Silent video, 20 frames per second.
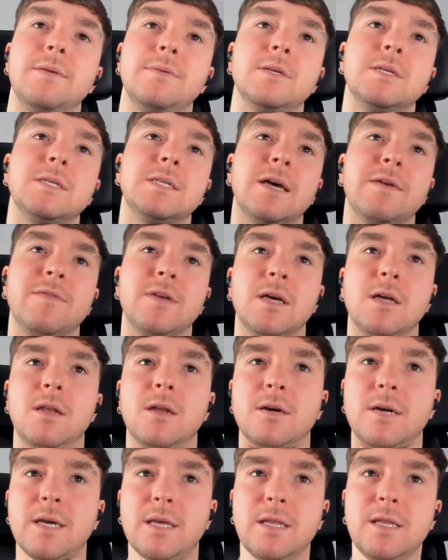I'm just having a
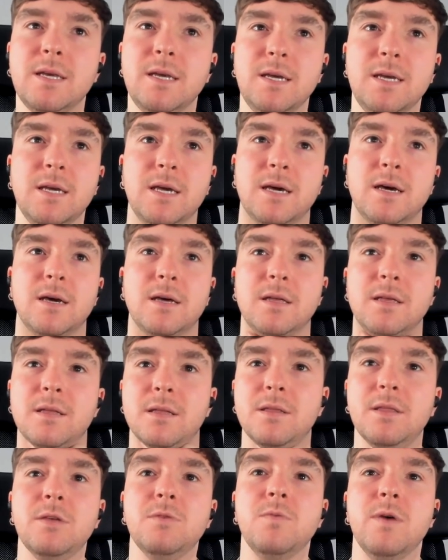look at the uh,
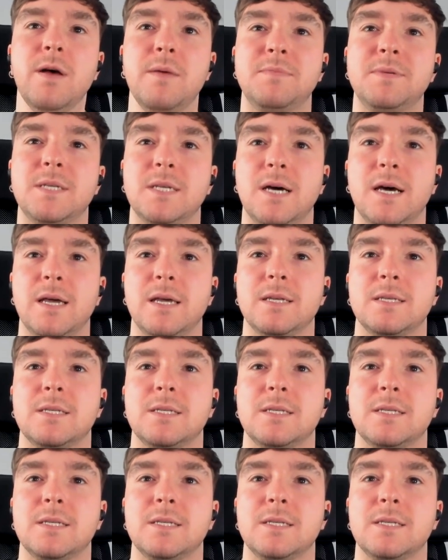the website.